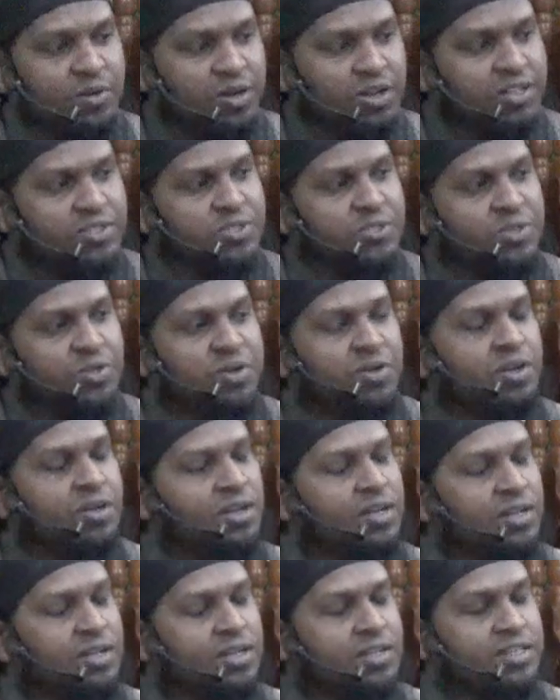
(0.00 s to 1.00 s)

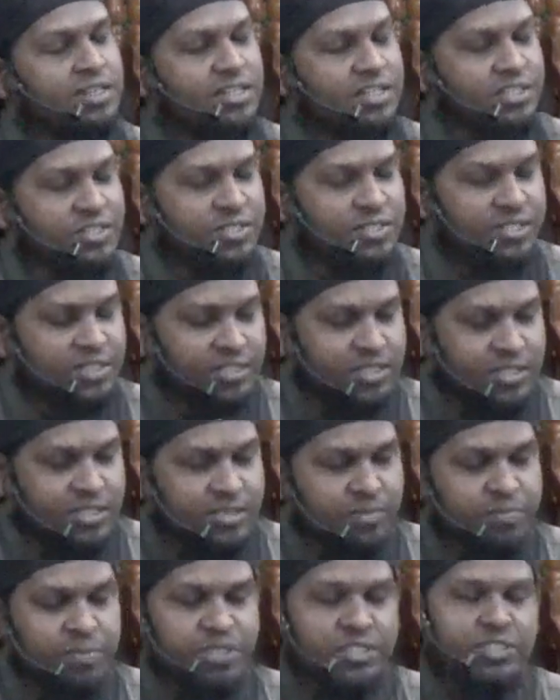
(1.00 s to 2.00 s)
also, this
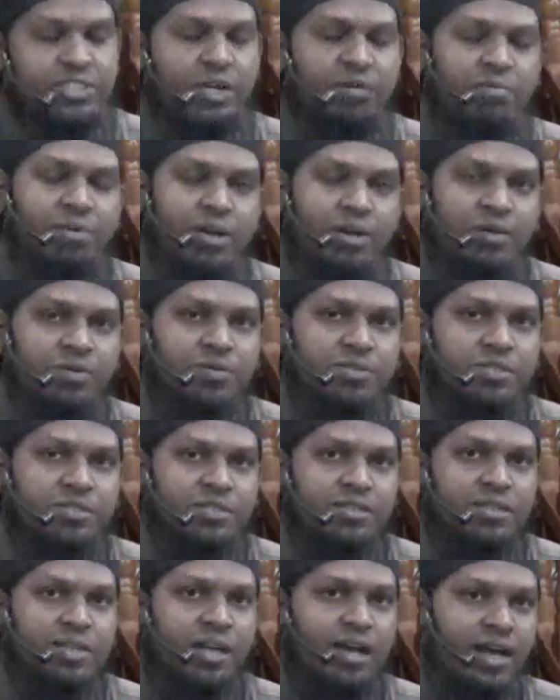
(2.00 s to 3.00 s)
speech about
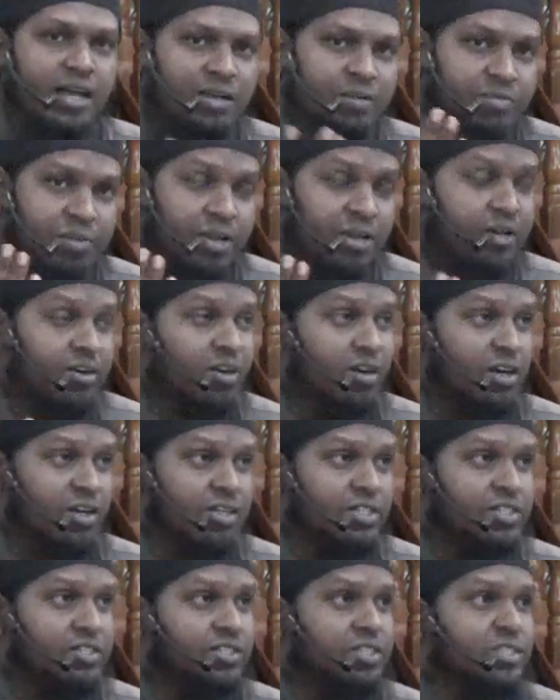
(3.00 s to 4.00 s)

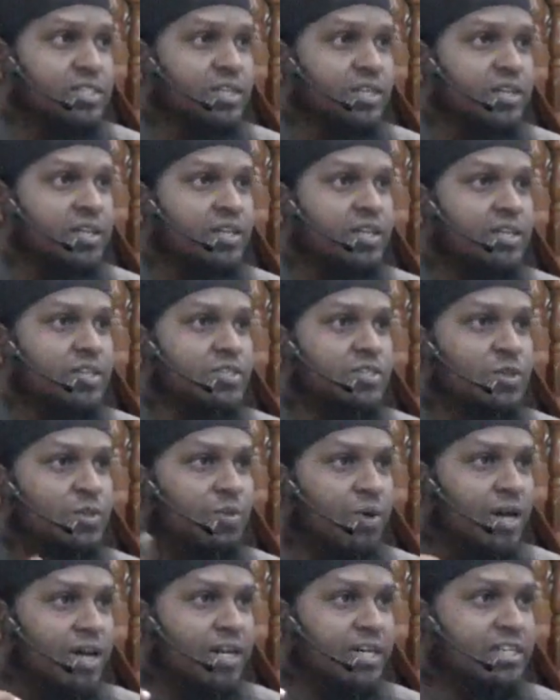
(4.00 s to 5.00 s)
Al-Mi'raj.
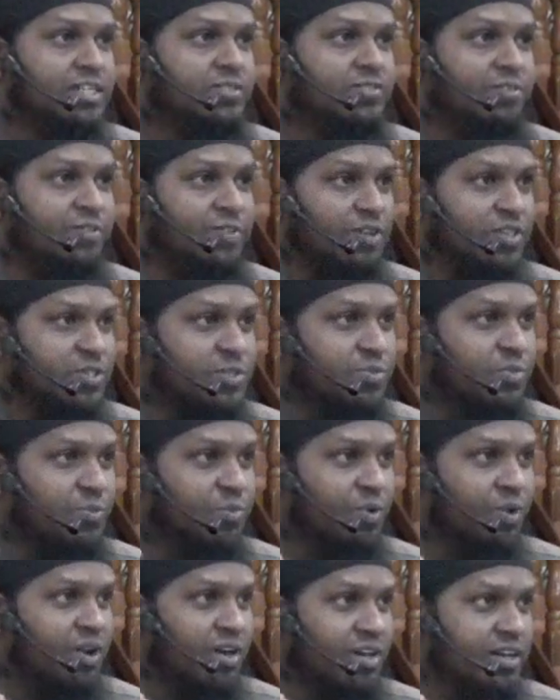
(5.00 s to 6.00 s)
So why is verse 1
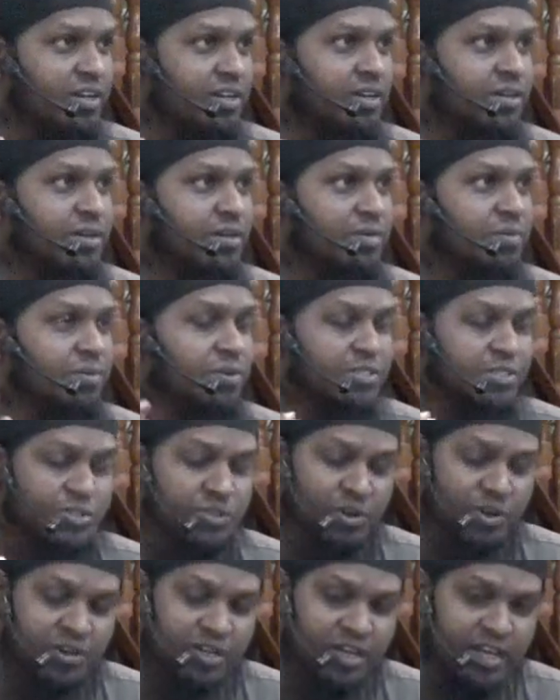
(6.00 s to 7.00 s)
was
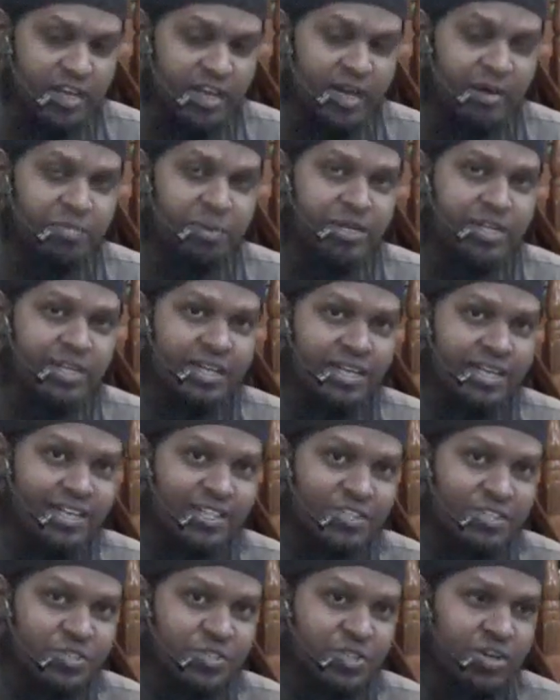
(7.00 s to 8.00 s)
talking about the
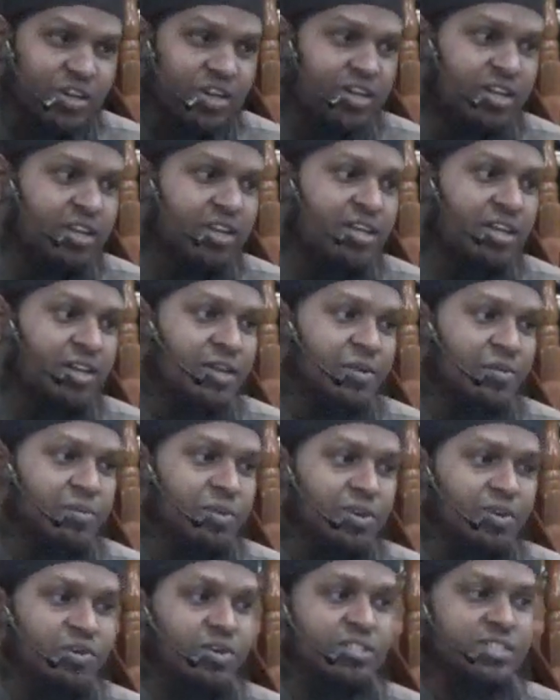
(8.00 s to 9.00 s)
Isra?
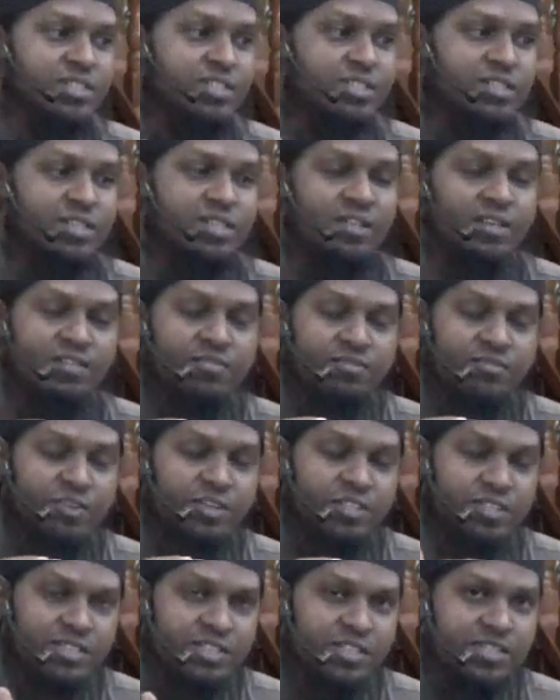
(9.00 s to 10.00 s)
We're going to see
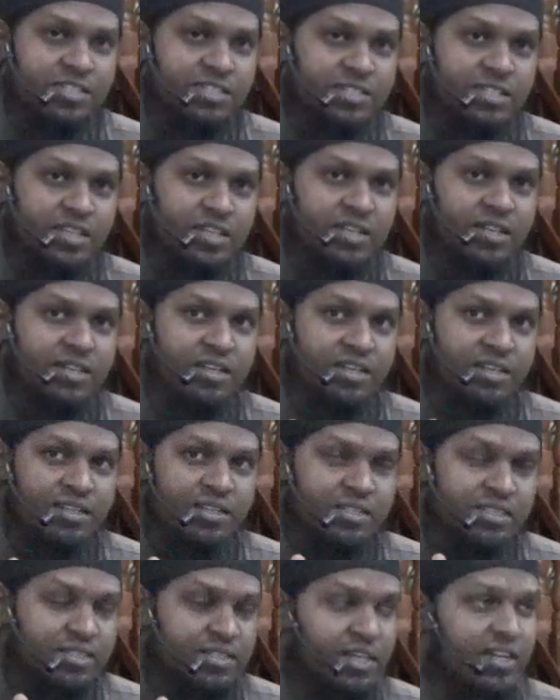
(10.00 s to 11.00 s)
verse
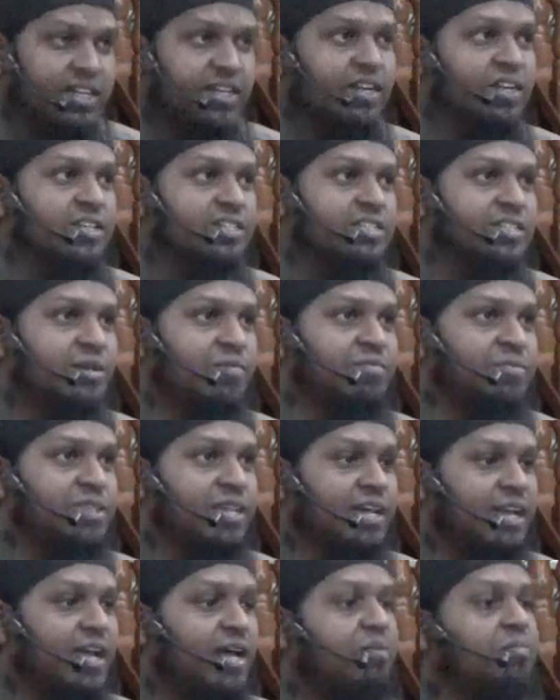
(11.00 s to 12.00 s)
60 telling us
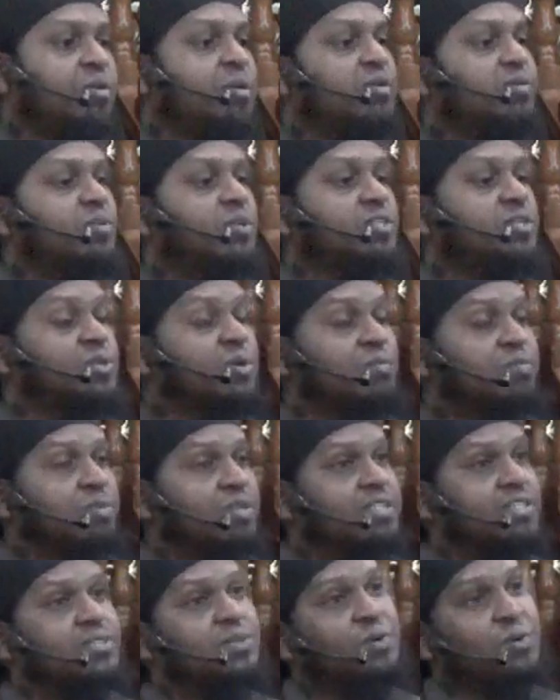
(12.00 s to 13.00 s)
something about what took
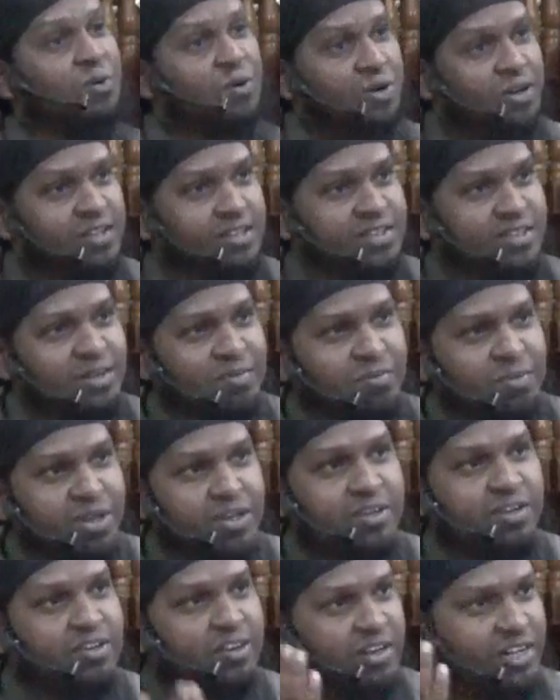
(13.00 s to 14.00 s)
place on the
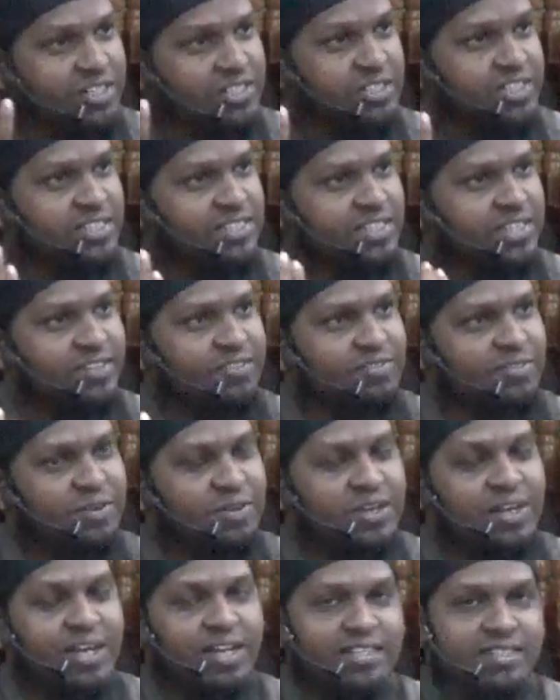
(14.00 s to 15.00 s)
Mi'raj itself,
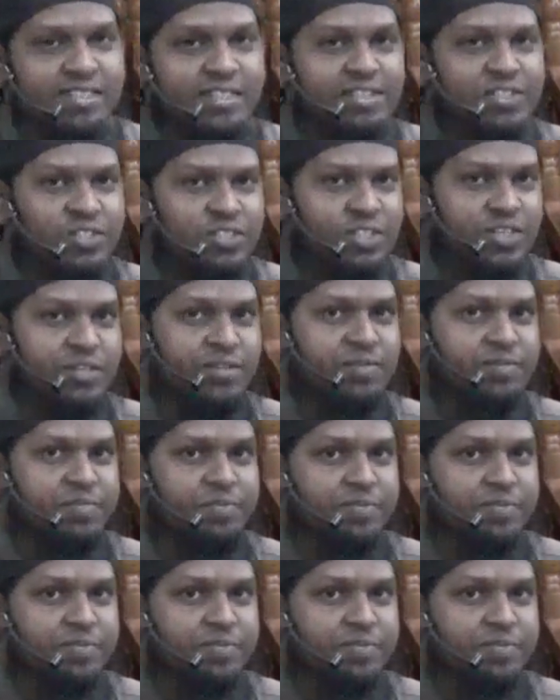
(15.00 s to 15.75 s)
on the ascension.